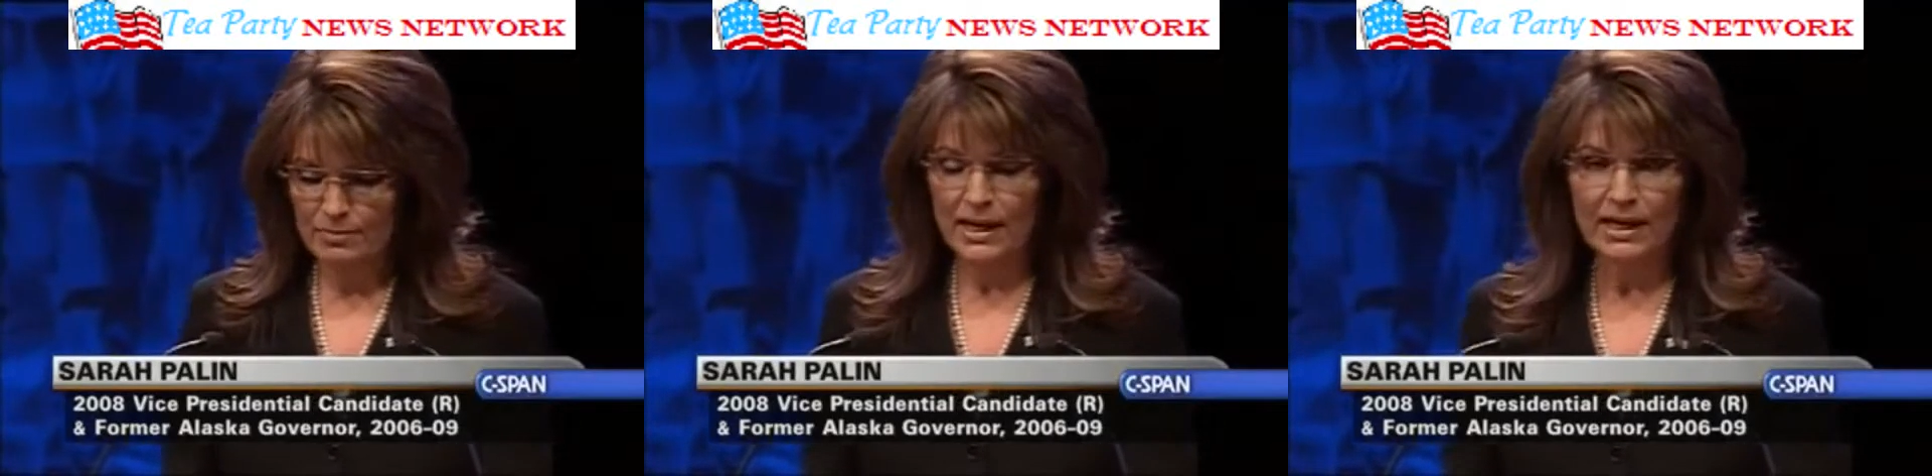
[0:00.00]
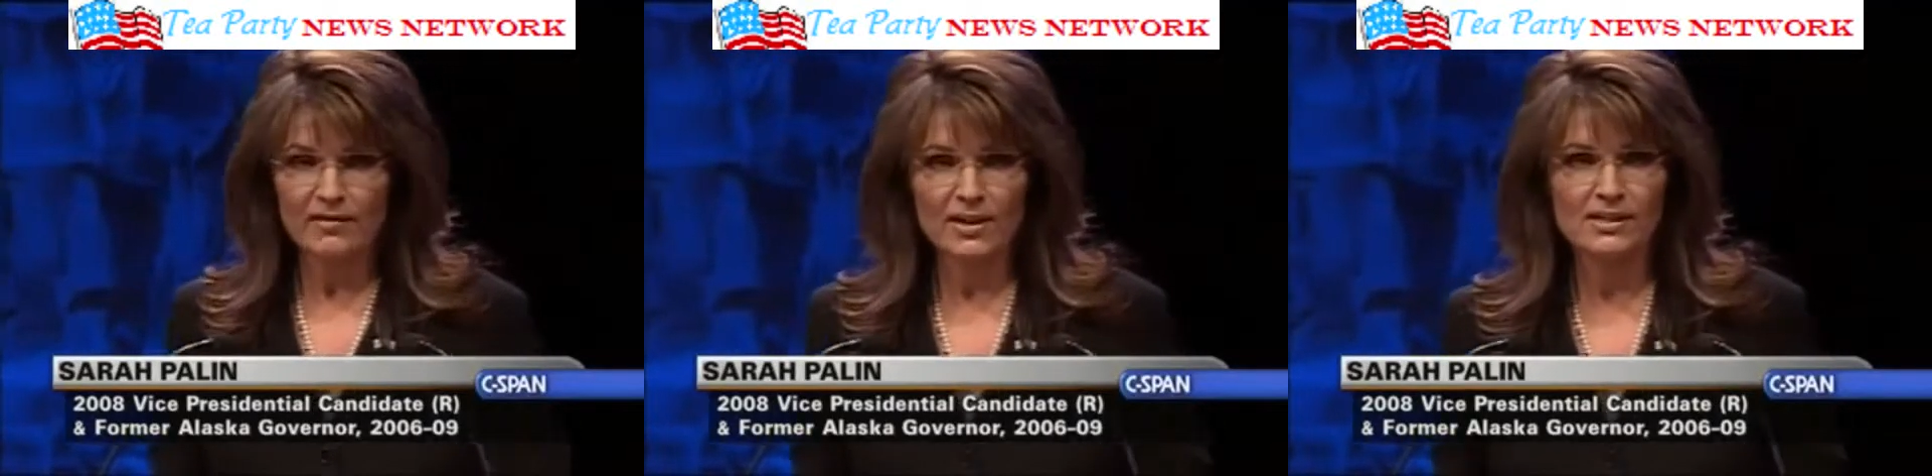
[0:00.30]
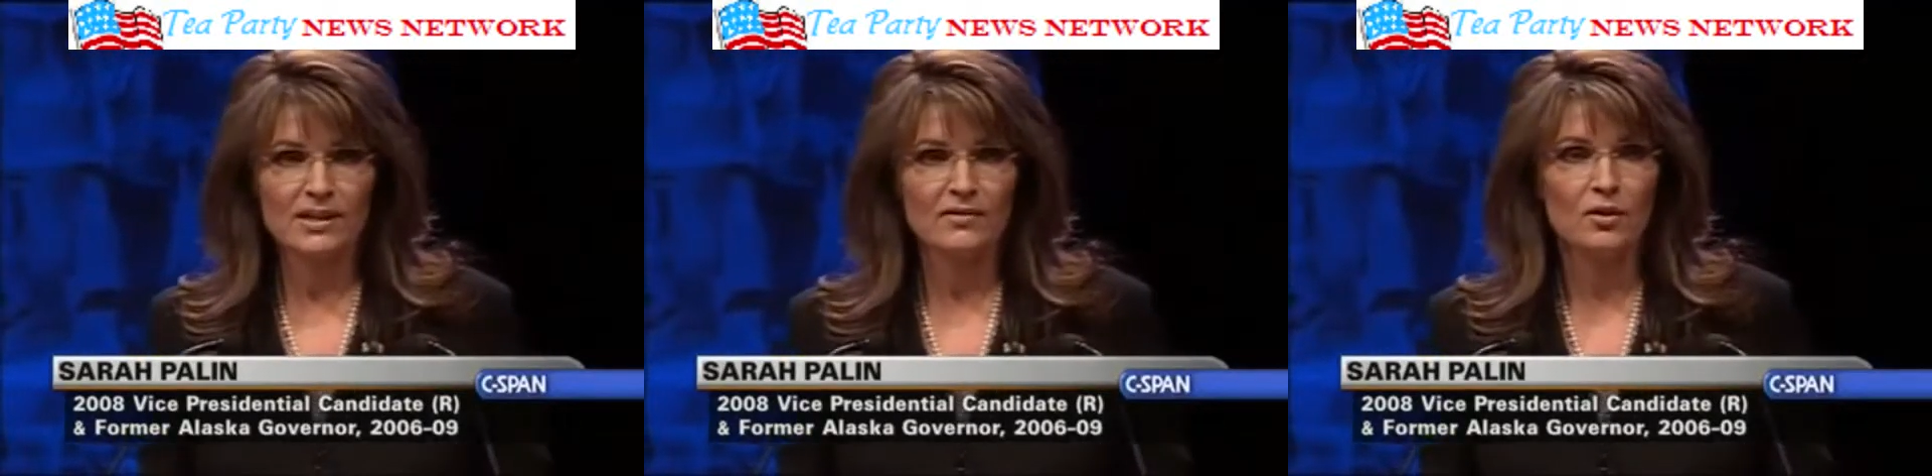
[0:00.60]
many of
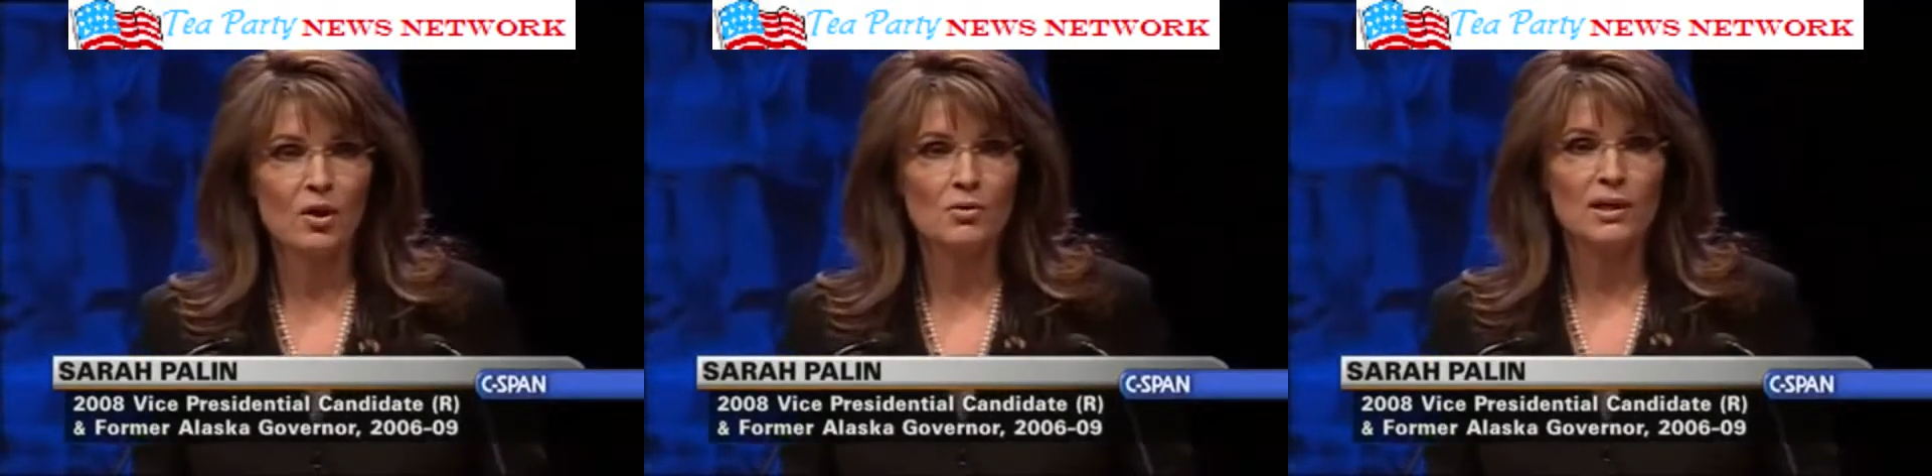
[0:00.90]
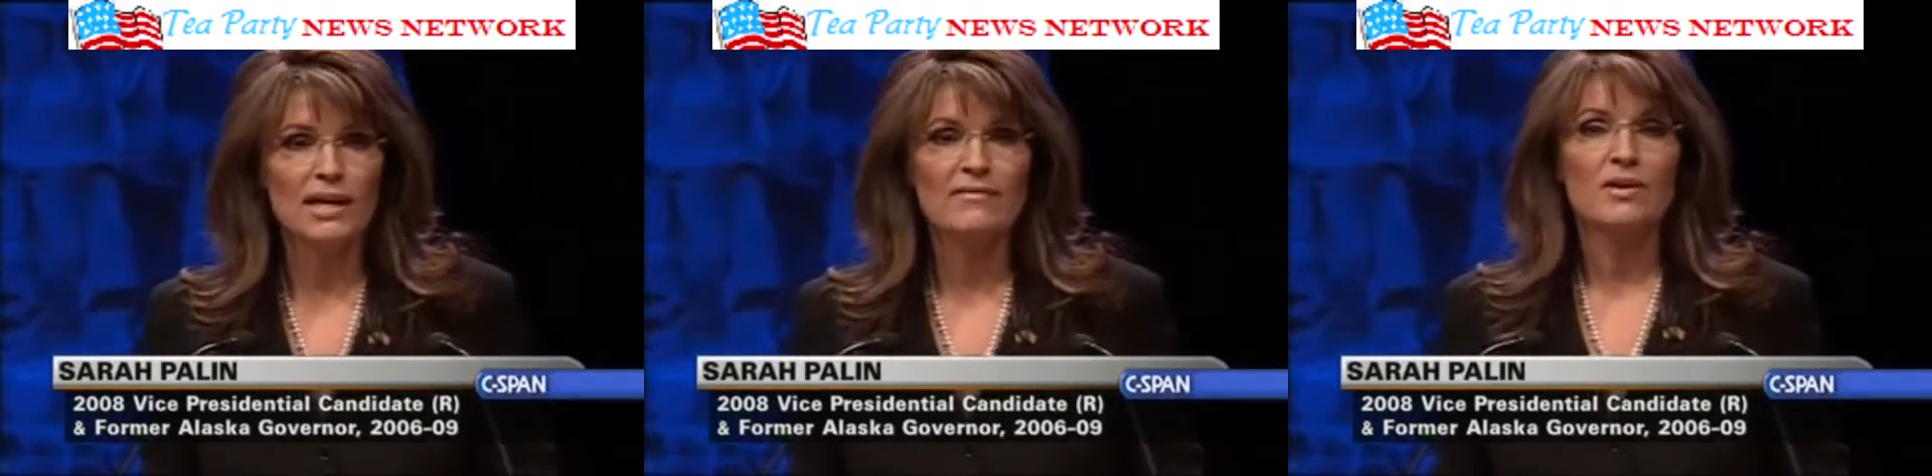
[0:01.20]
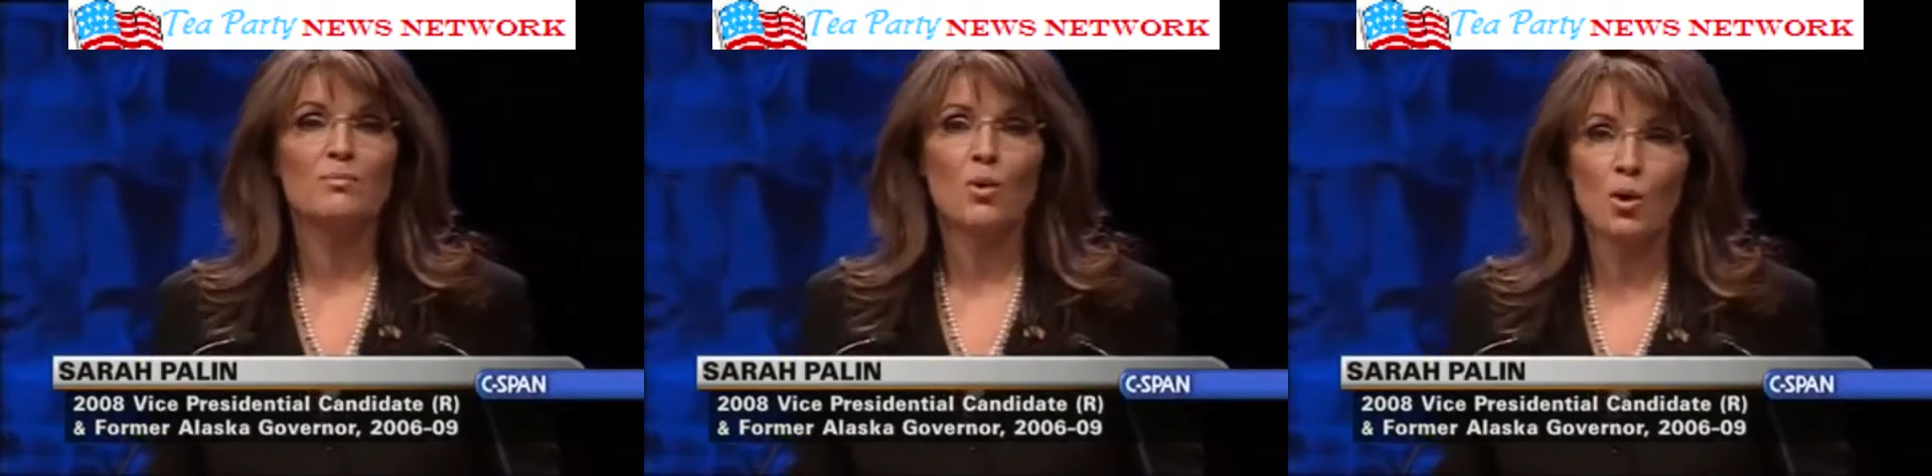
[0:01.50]
us have grown
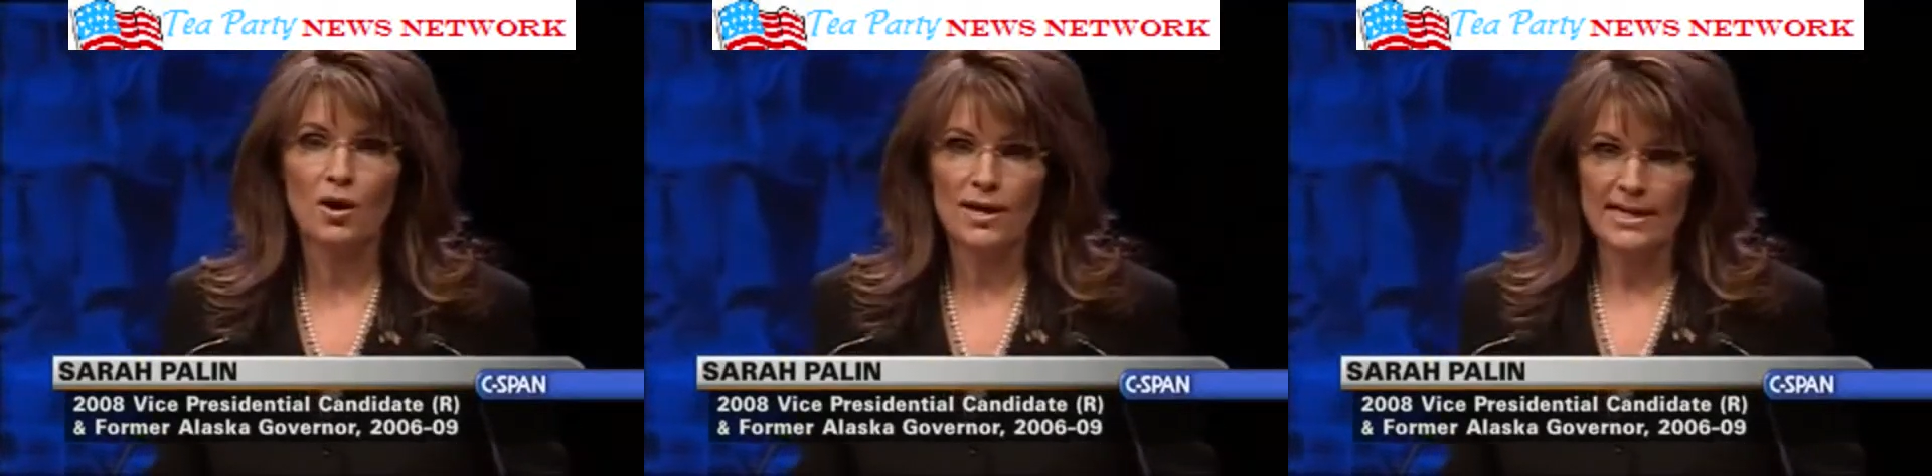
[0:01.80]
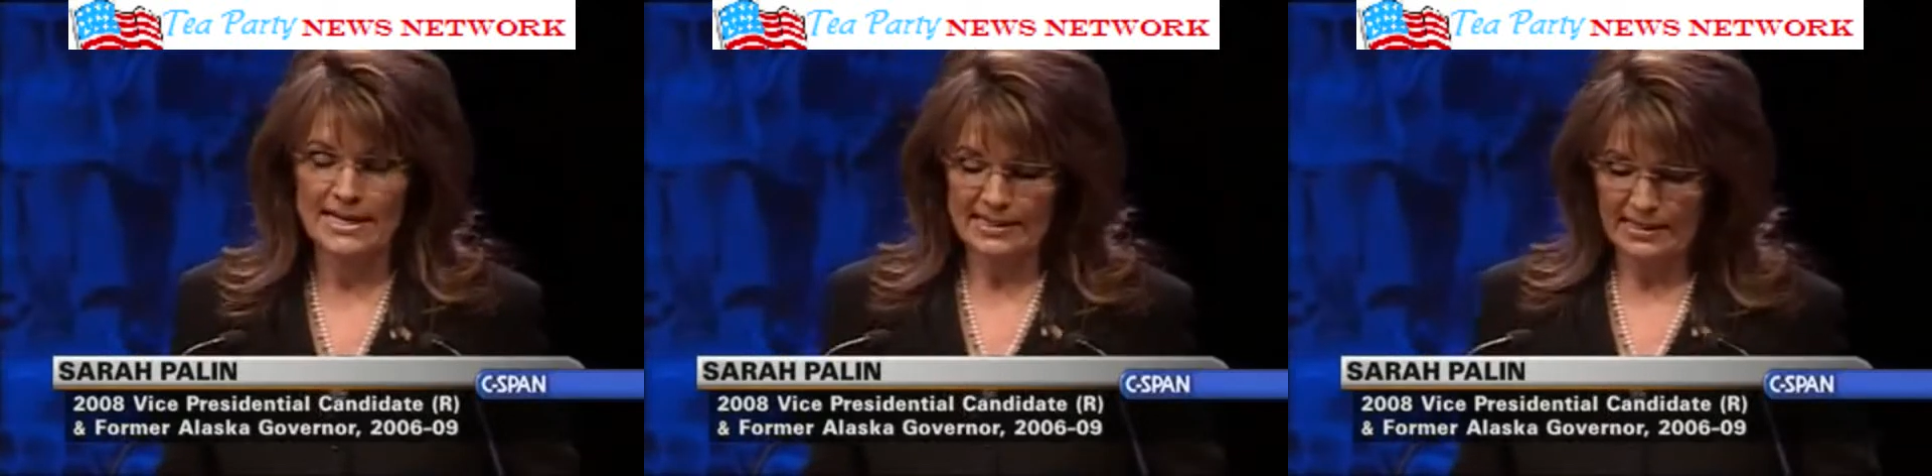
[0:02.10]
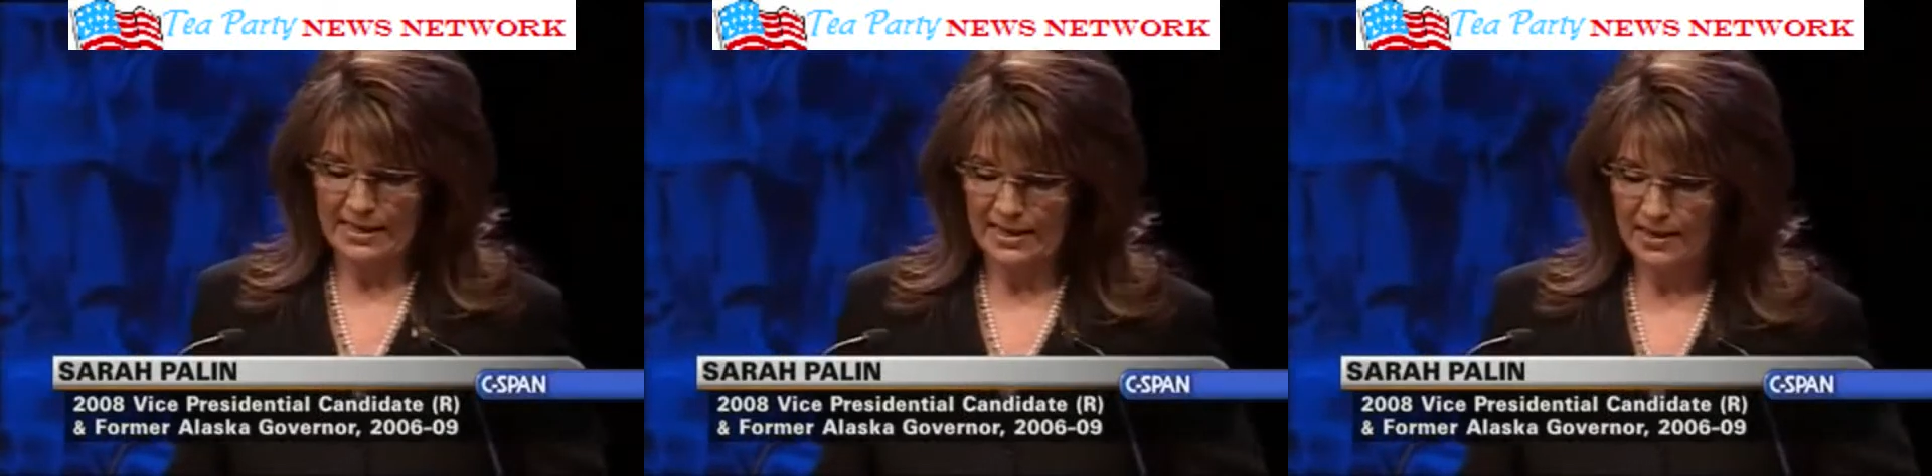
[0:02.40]
even more
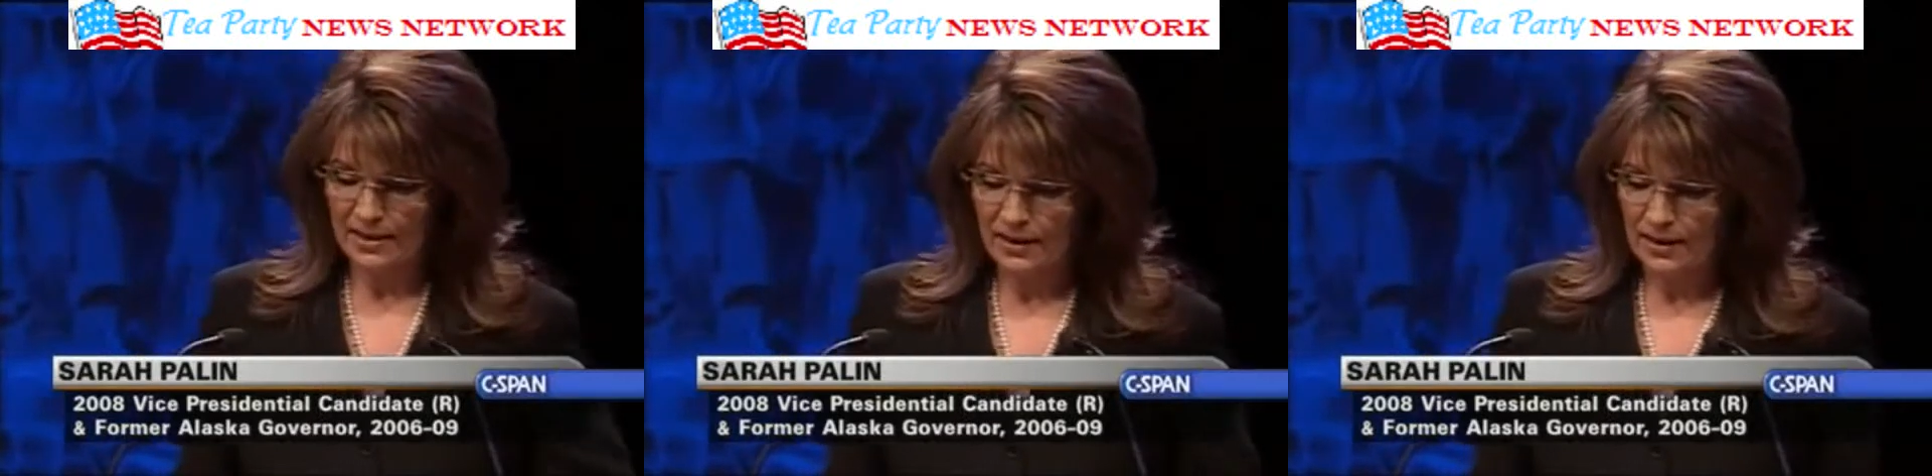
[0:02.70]
uneasy